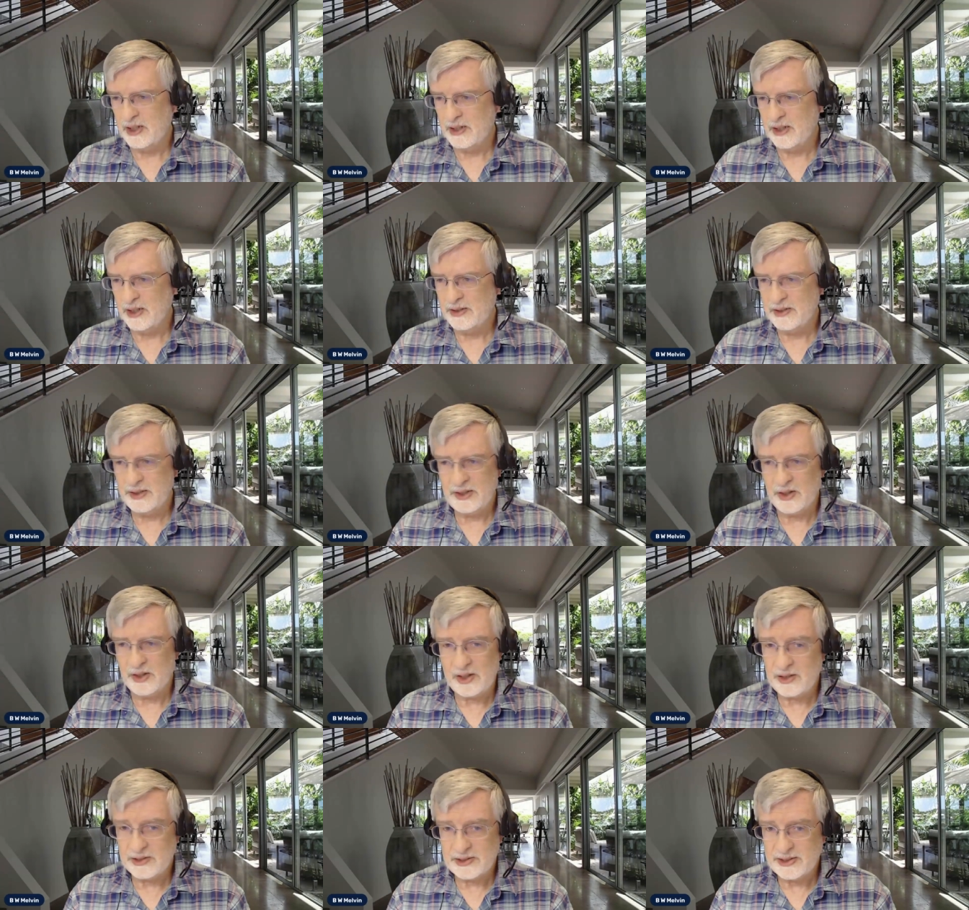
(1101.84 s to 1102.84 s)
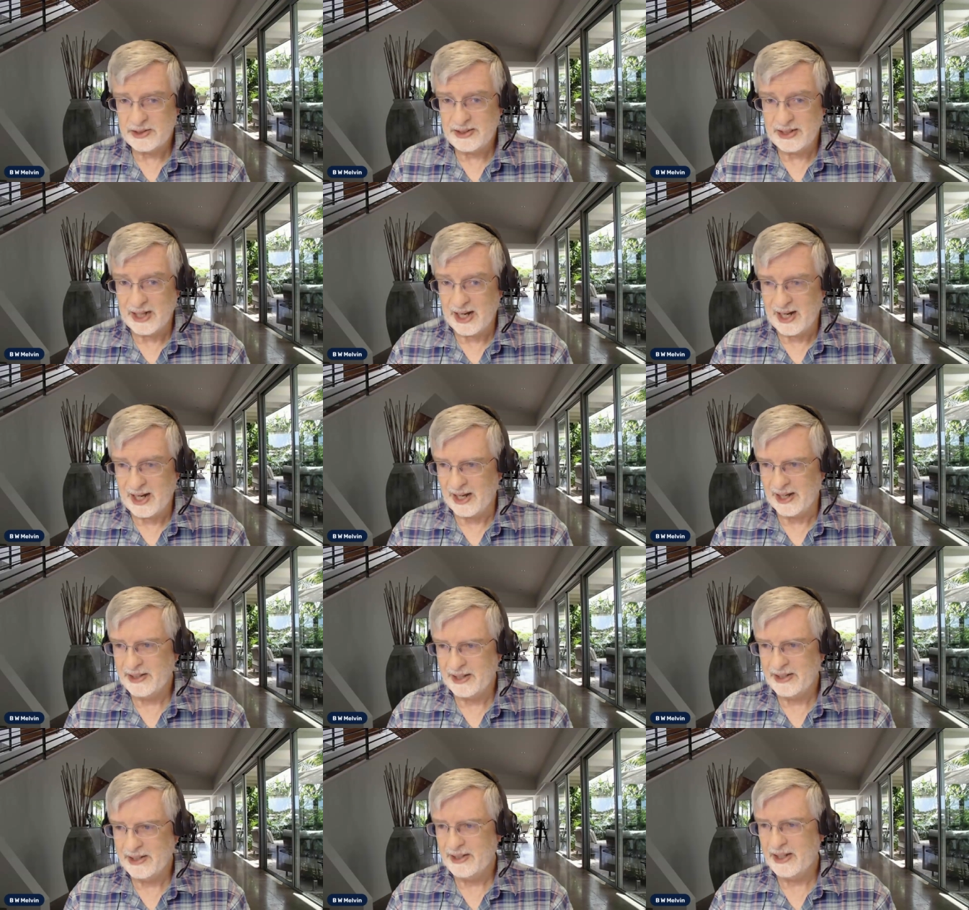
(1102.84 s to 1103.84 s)
under the all seeing eye
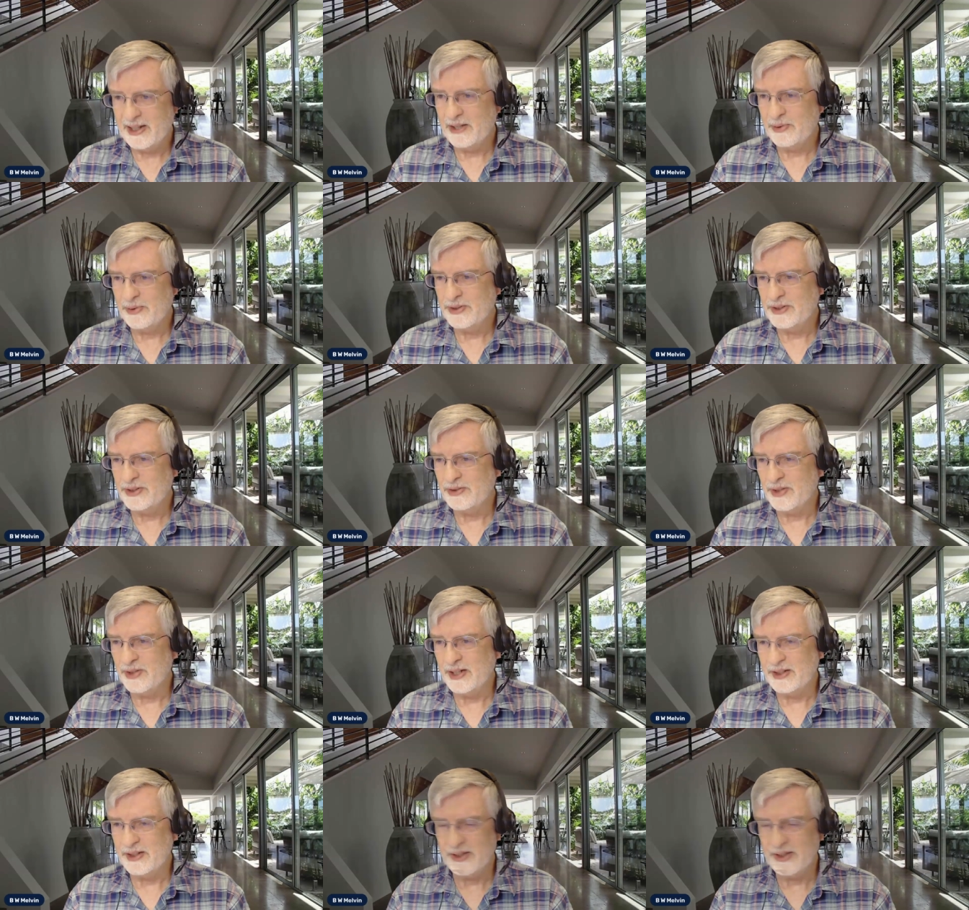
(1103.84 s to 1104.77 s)
that's what she's trying to